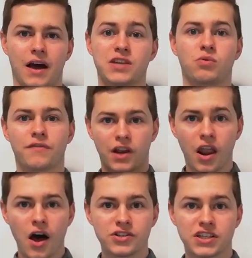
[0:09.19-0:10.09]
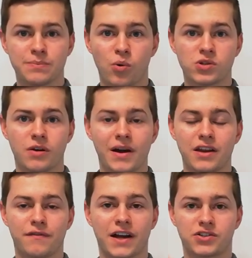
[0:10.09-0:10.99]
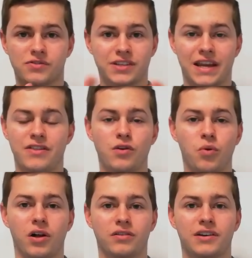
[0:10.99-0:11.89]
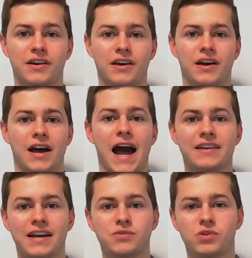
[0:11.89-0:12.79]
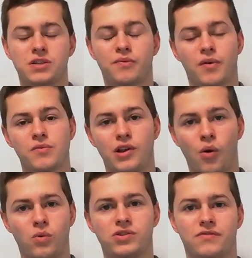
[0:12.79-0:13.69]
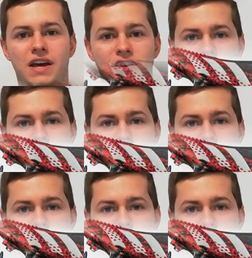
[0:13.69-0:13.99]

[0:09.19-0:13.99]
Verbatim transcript: As one of the largest sportswear manufacturers in the world, Adidas wants to promote the launch of their